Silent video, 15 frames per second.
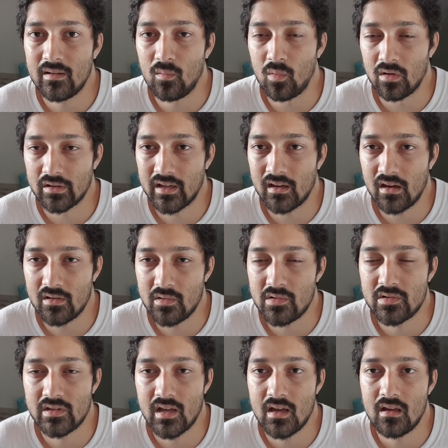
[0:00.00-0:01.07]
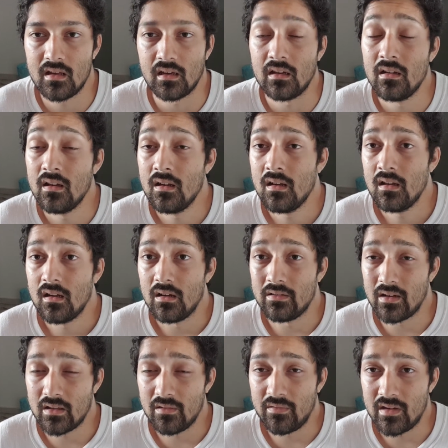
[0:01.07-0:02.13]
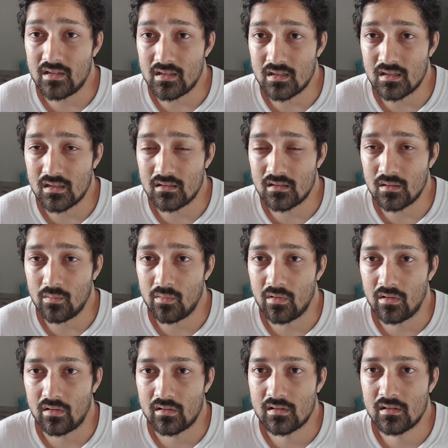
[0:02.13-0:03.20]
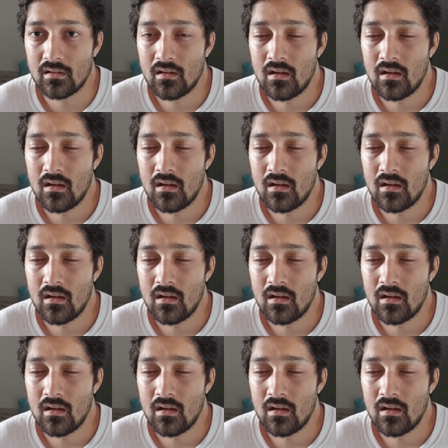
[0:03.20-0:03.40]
working understanding of how the visa system works